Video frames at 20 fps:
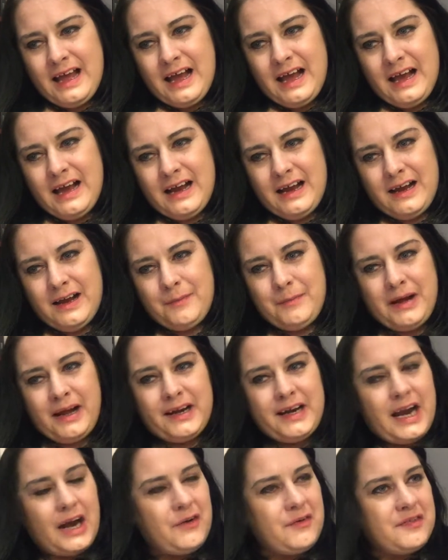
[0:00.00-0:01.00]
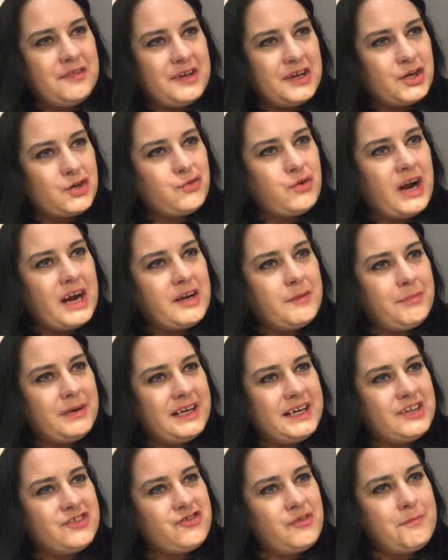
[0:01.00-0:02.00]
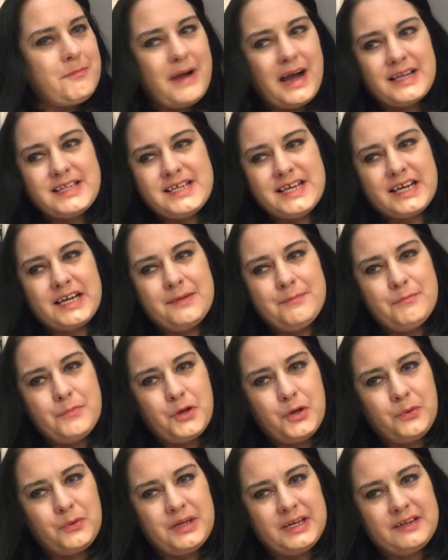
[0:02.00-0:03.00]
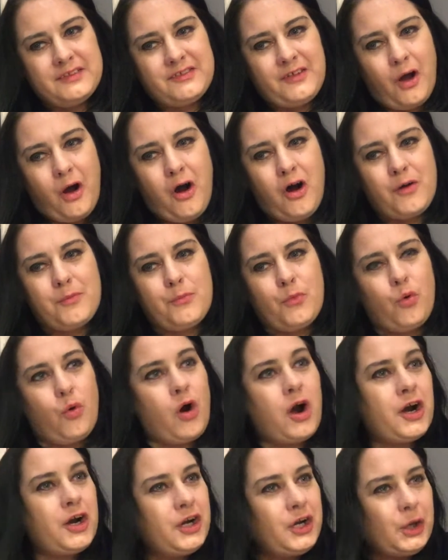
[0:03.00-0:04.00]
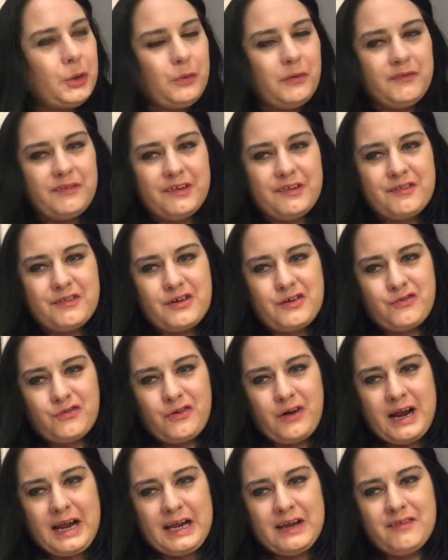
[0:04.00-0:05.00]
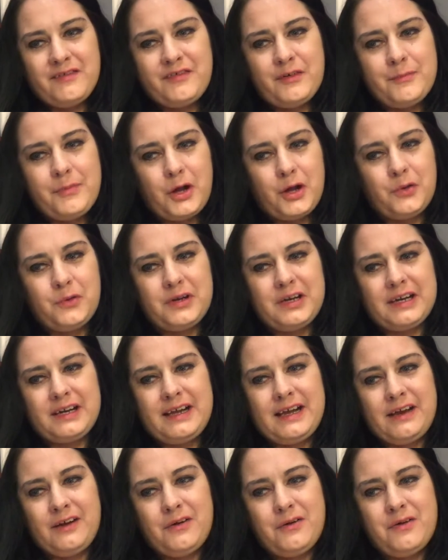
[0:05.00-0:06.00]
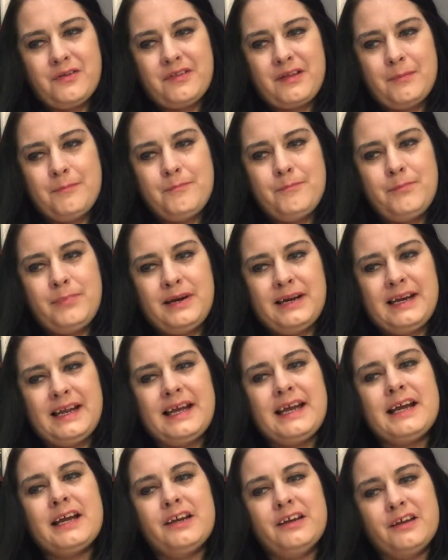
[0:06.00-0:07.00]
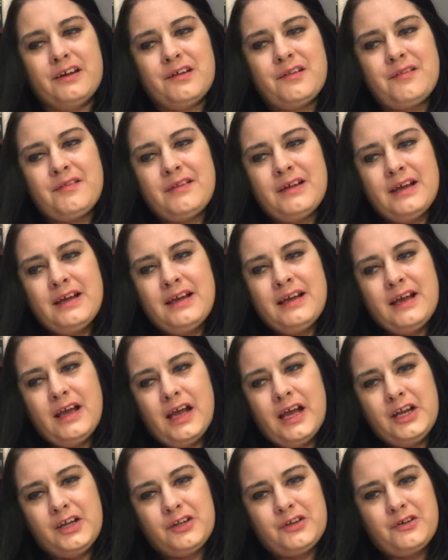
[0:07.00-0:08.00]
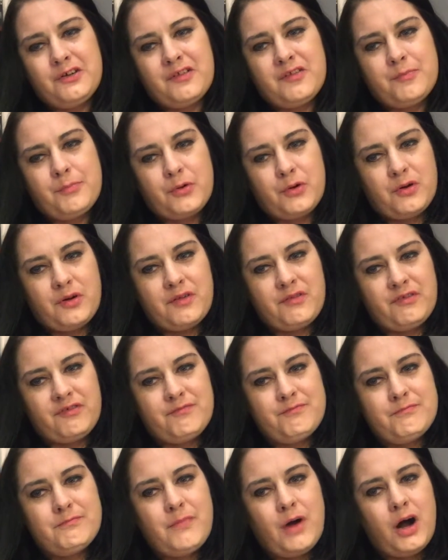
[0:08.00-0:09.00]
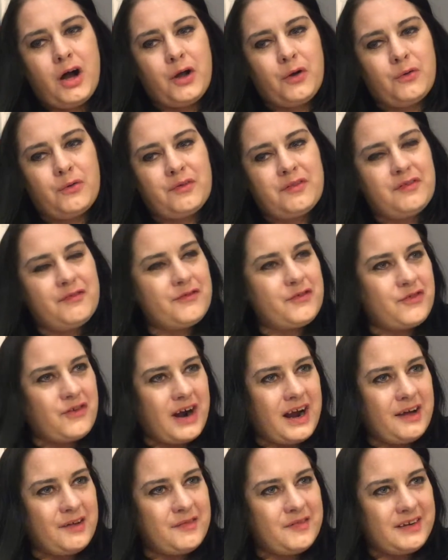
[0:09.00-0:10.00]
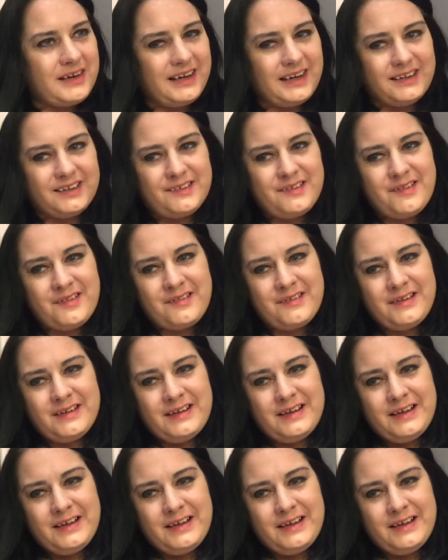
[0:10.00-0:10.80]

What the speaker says: And there's the incredibly dramatic and moody Dartmoor with its grey, foreboding hills and bleakness interspersed with miles of grasslands.